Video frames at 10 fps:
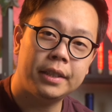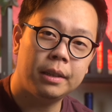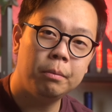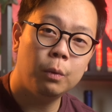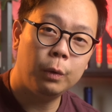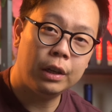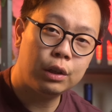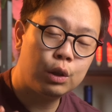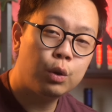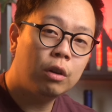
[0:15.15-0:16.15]
them with
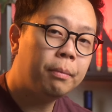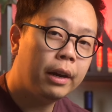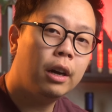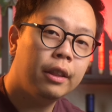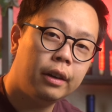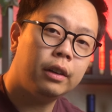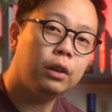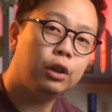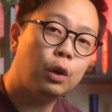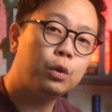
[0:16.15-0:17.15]
two of my other
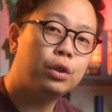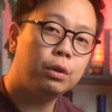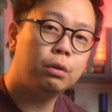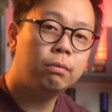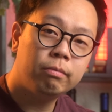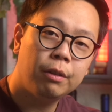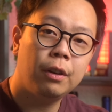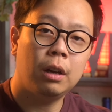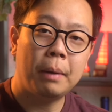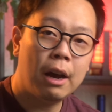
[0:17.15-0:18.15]
go-to,
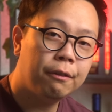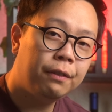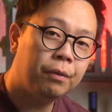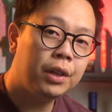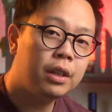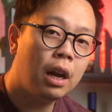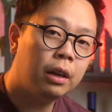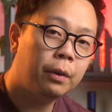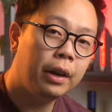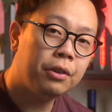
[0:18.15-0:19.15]
about
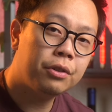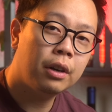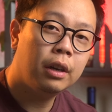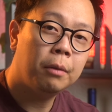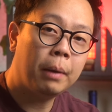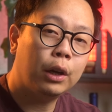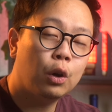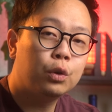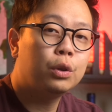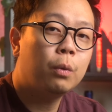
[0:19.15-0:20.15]
$15 range, my
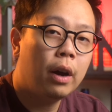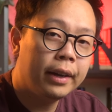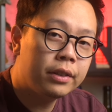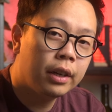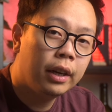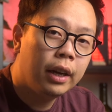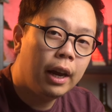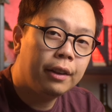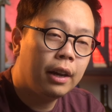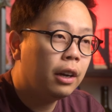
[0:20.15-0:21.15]
go-to wines,
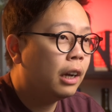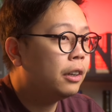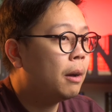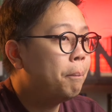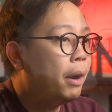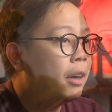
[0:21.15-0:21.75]
and then kind of compare